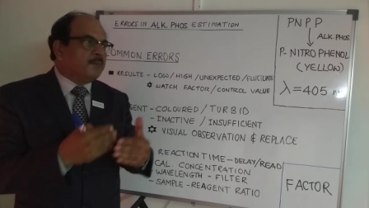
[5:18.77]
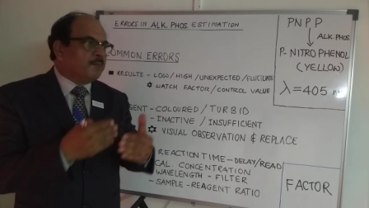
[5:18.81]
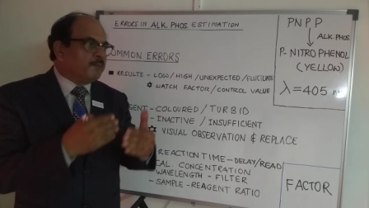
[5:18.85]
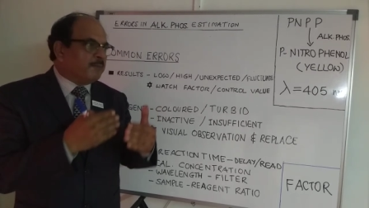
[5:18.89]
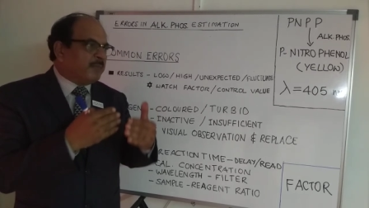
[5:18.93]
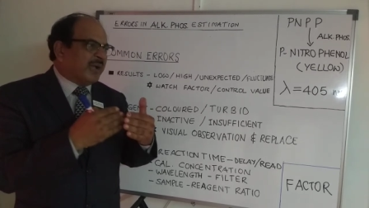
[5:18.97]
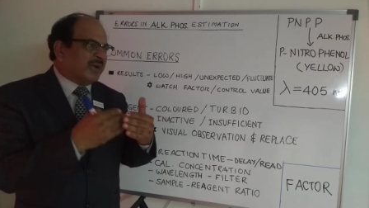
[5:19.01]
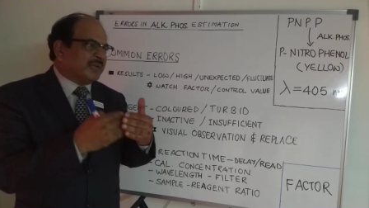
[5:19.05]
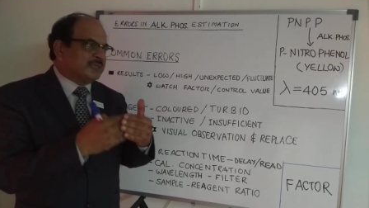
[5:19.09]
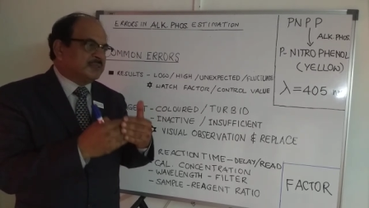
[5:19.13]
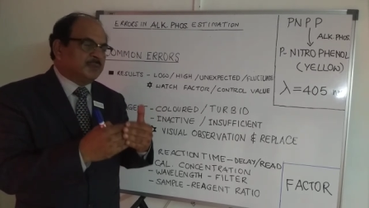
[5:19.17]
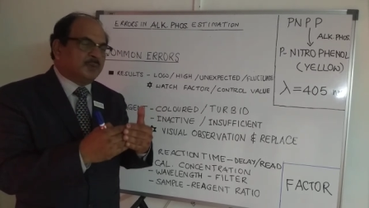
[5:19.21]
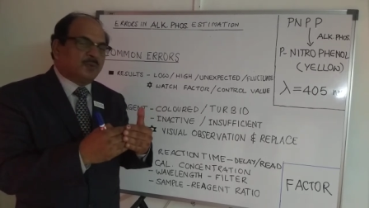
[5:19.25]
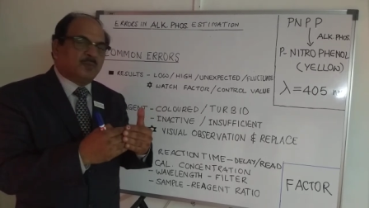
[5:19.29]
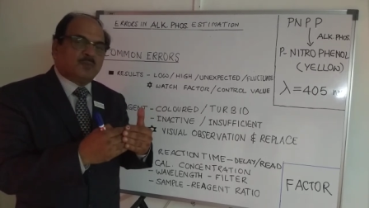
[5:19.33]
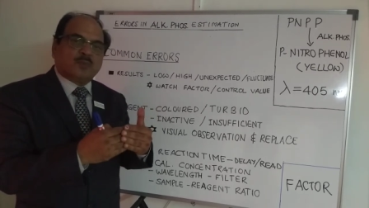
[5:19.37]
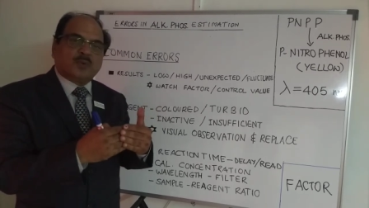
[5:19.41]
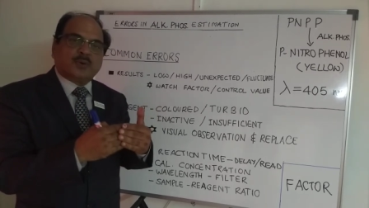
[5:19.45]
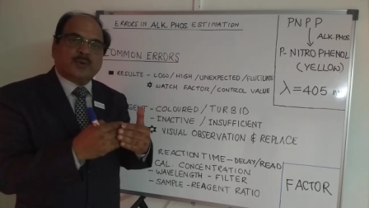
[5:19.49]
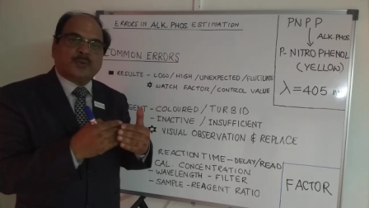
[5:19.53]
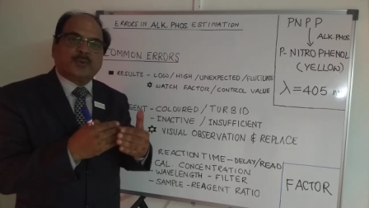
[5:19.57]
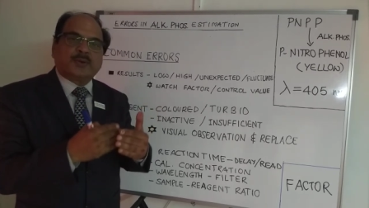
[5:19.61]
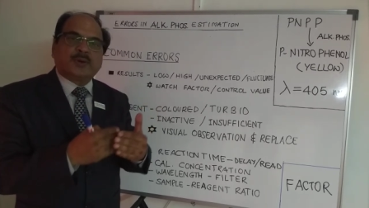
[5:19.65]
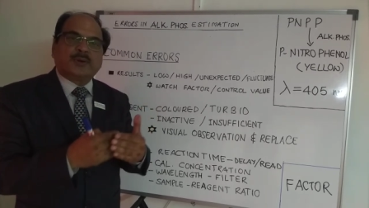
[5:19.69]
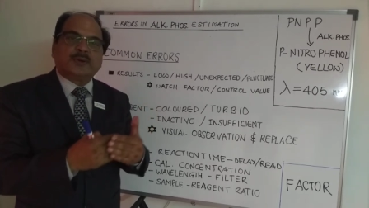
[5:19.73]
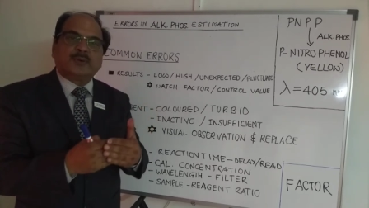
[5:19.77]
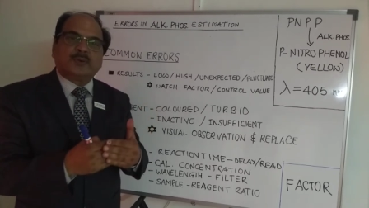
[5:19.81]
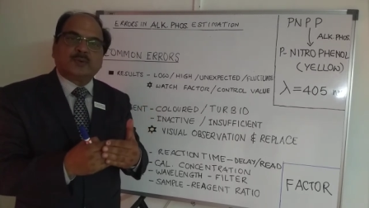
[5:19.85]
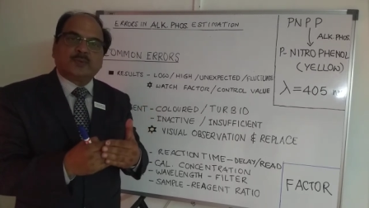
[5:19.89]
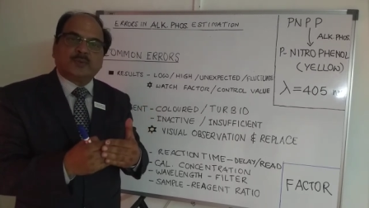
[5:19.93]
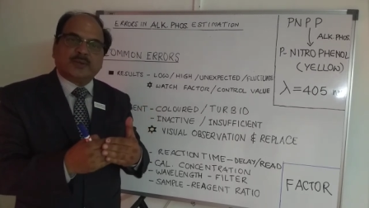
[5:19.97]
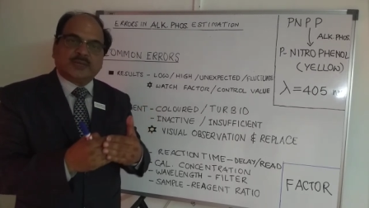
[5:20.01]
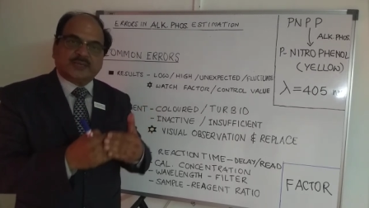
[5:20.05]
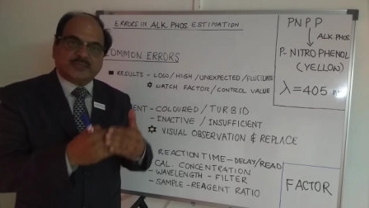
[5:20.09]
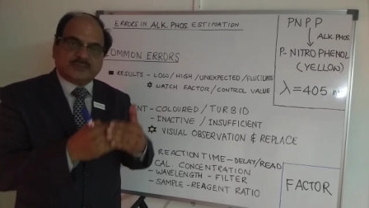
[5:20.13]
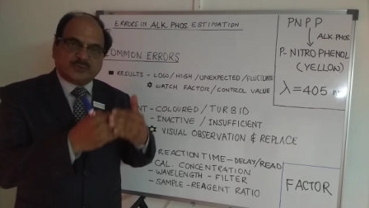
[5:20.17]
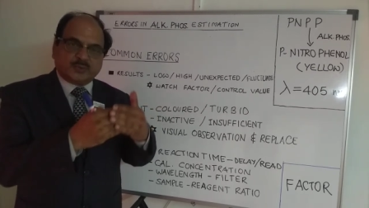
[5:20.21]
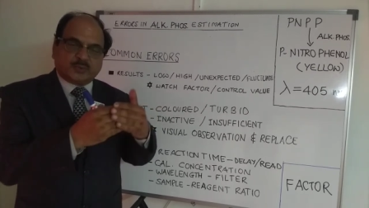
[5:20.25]
Maximum what you can do
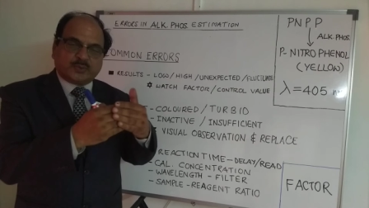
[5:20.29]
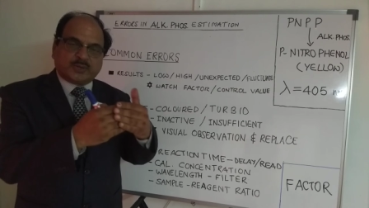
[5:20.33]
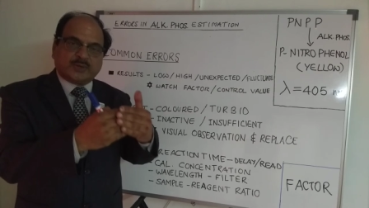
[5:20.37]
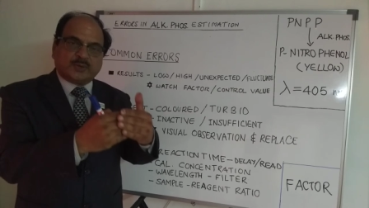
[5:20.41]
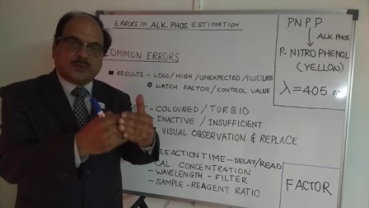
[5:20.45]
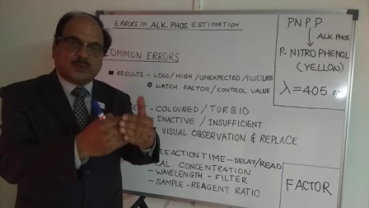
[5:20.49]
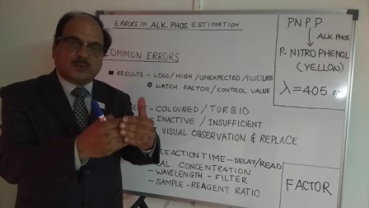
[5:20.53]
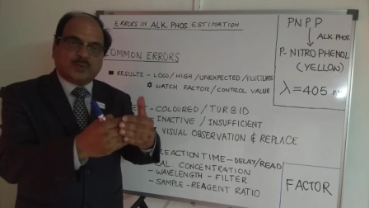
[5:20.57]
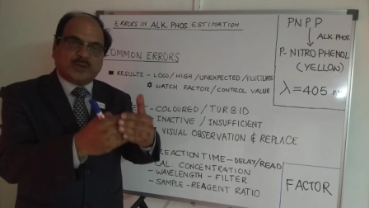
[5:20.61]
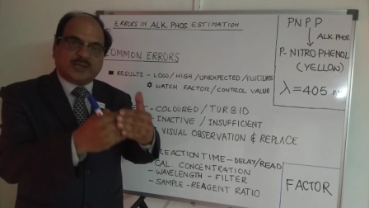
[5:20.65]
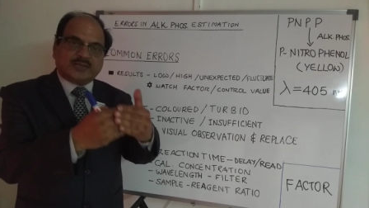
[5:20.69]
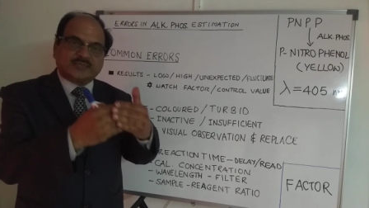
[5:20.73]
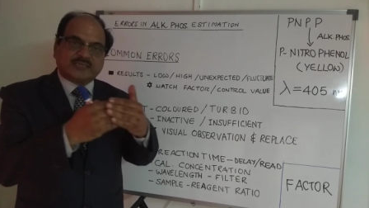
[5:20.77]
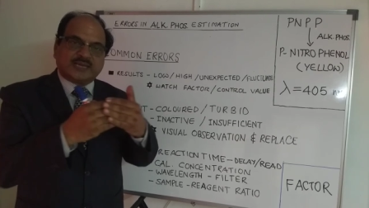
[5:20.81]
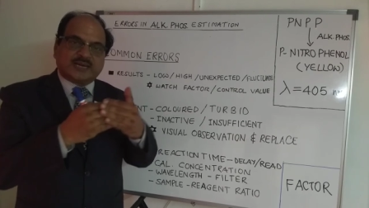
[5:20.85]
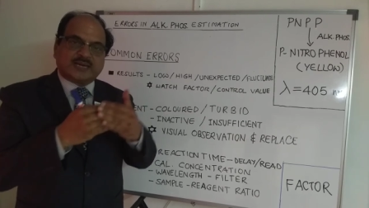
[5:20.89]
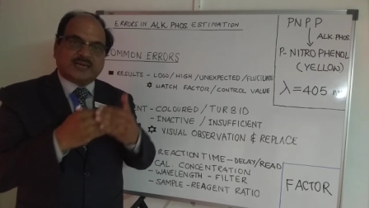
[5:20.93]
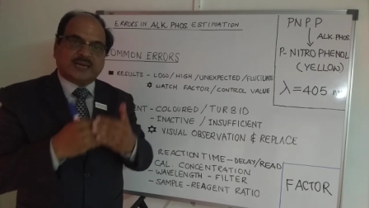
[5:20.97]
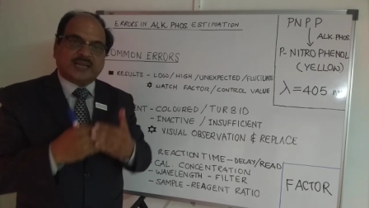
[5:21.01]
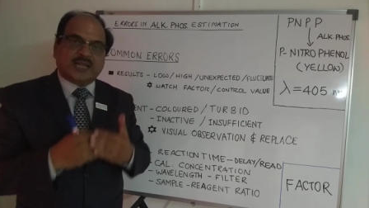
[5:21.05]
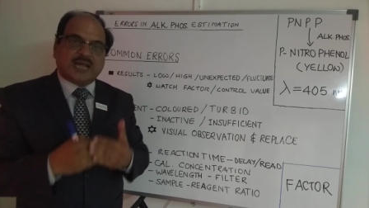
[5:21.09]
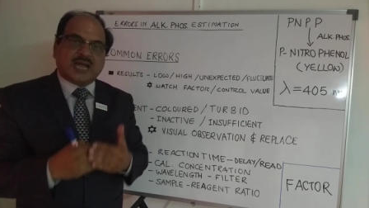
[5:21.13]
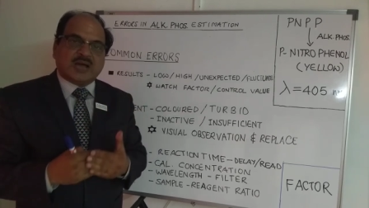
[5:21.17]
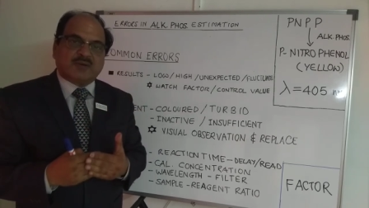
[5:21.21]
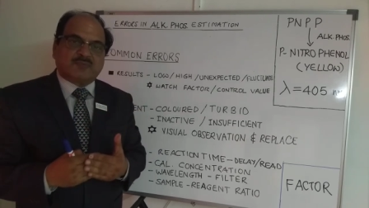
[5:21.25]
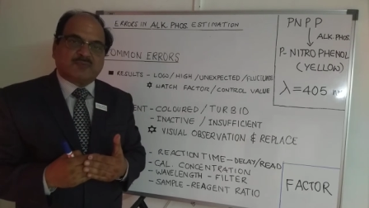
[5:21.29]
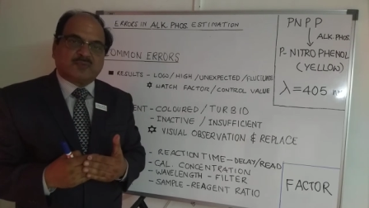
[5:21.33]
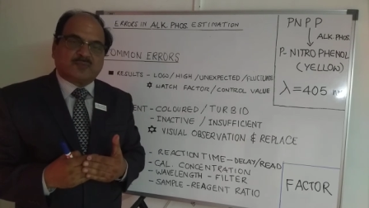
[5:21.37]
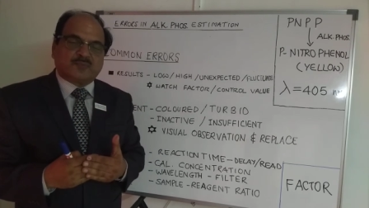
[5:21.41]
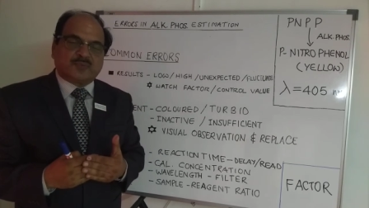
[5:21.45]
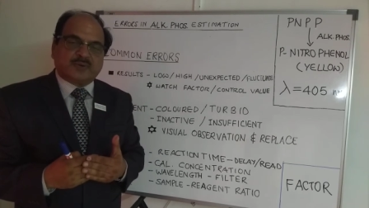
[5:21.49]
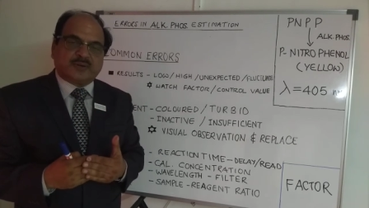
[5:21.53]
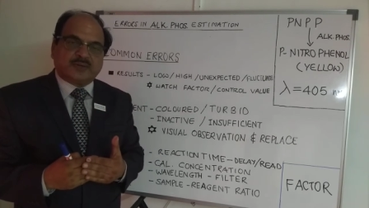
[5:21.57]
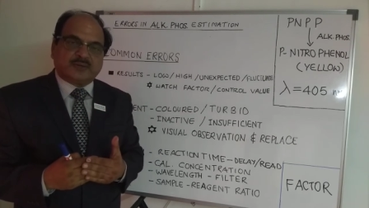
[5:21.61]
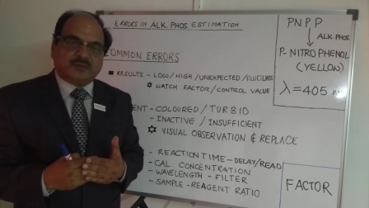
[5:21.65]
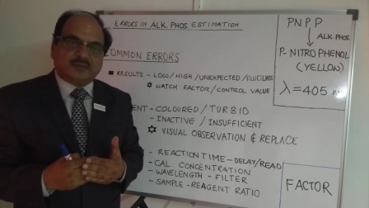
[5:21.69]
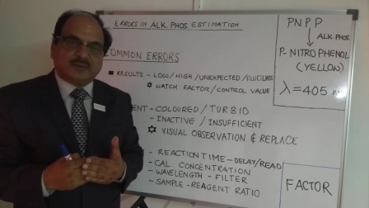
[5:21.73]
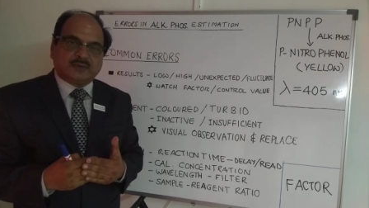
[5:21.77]
is you can do exactly half of
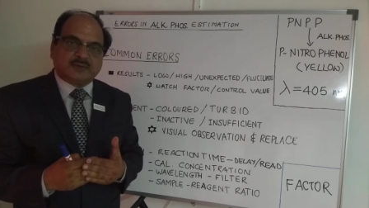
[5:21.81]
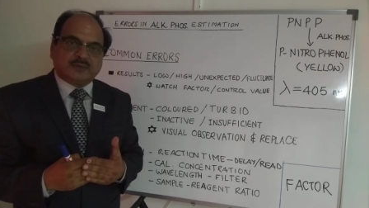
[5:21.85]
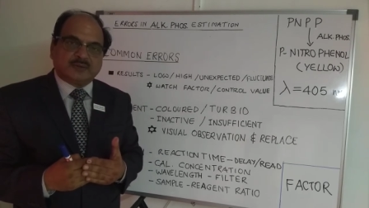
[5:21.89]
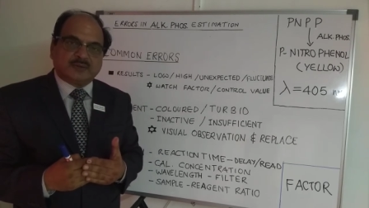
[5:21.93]
it,